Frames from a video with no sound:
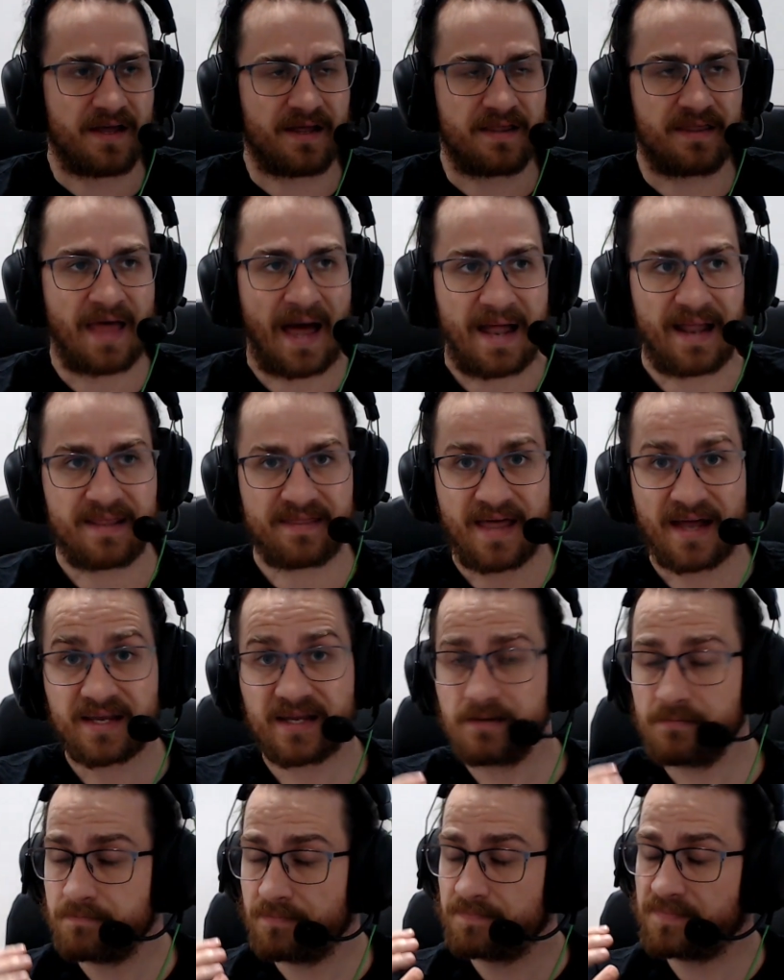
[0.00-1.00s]

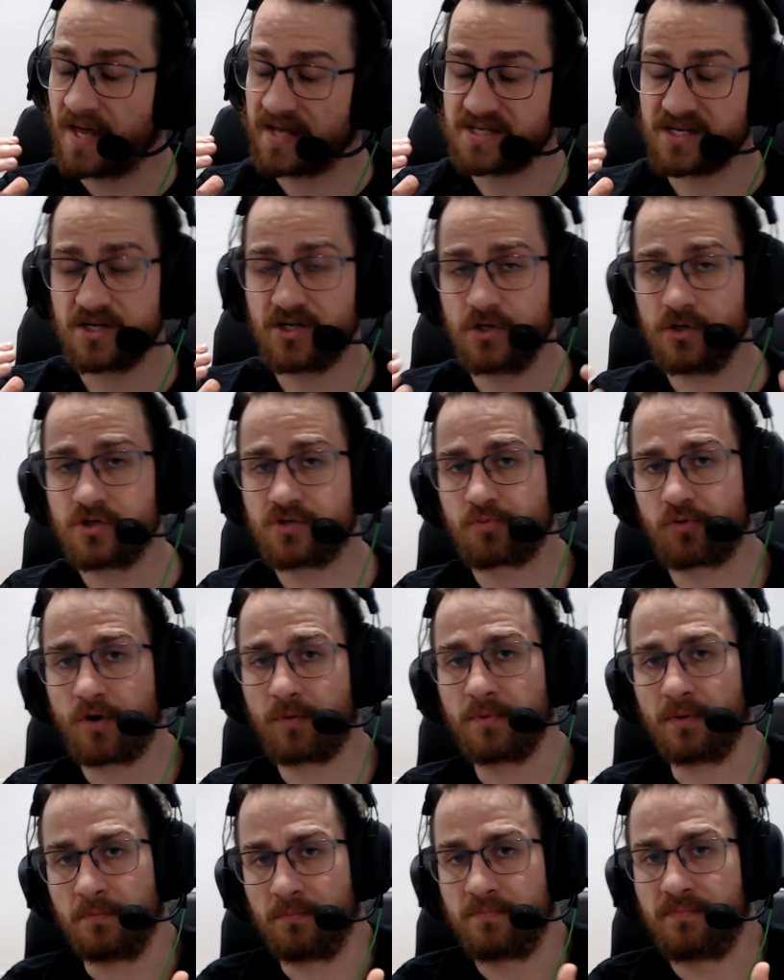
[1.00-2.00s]
That's a huge
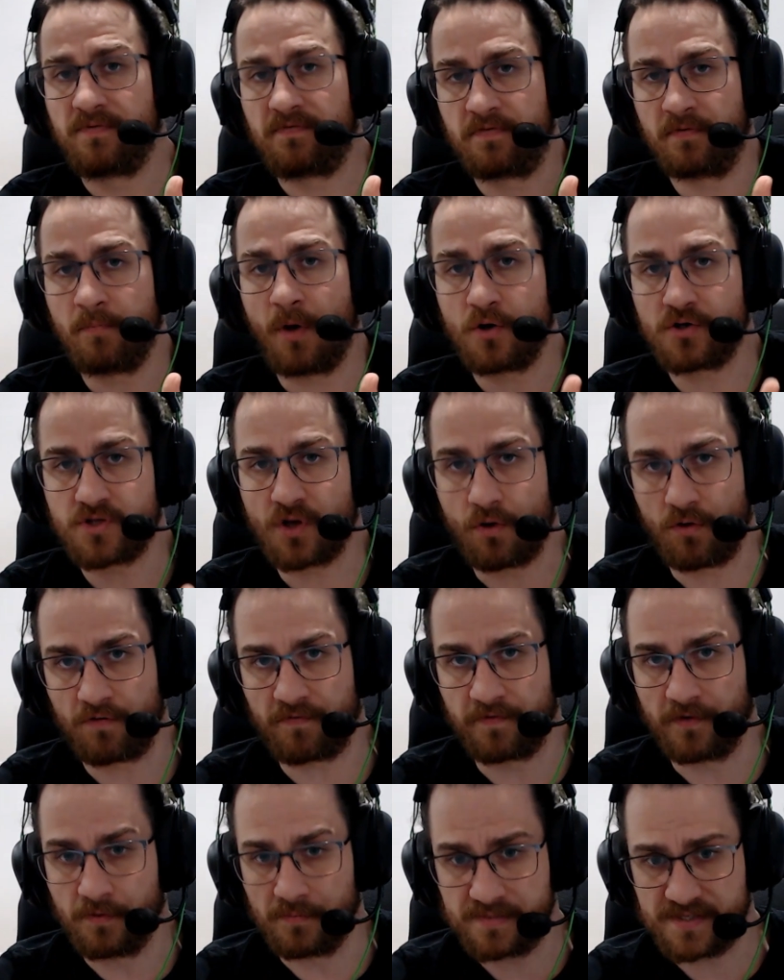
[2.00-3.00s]
problem for most horror
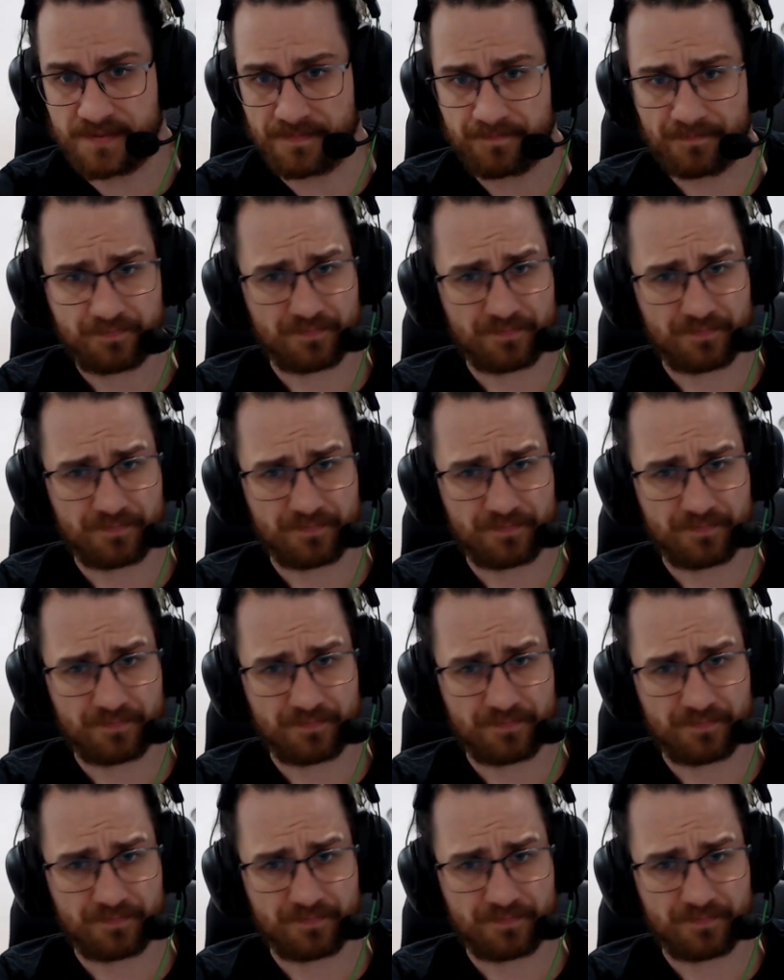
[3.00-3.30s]
films,